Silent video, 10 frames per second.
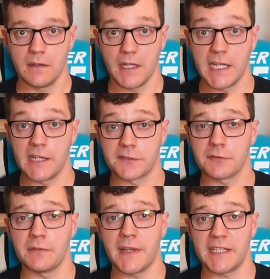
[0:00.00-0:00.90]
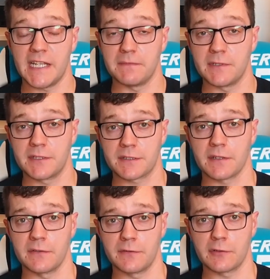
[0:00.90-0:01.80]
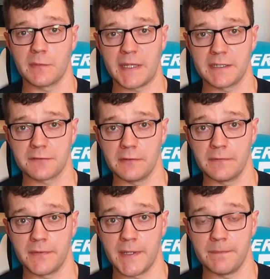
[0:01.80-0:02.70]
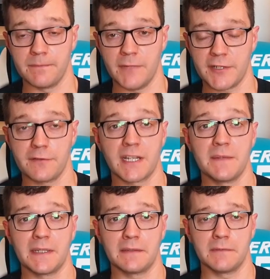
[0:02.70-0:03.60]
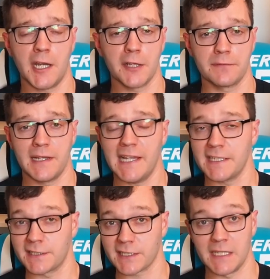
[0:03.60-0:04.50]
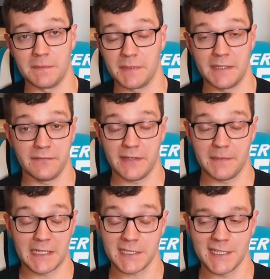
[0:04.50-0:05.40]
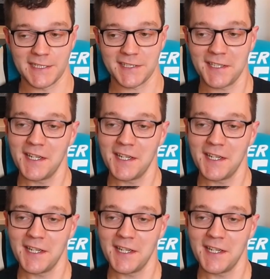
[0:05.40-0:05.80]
and then sort of at the end we're just going to talk about the sort of retro gaming hardware landscape, if that makes sense.